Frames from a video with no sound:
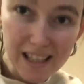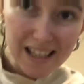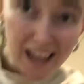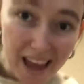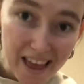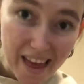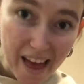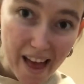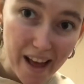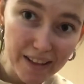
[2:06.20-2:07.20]
stay
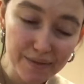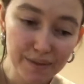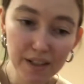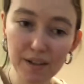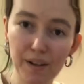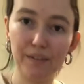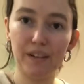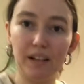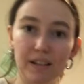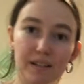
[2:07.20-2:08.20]
there? I don't know if it
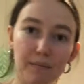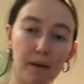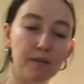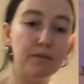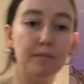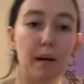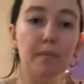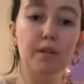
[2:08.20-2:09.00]
is. My salt and pepper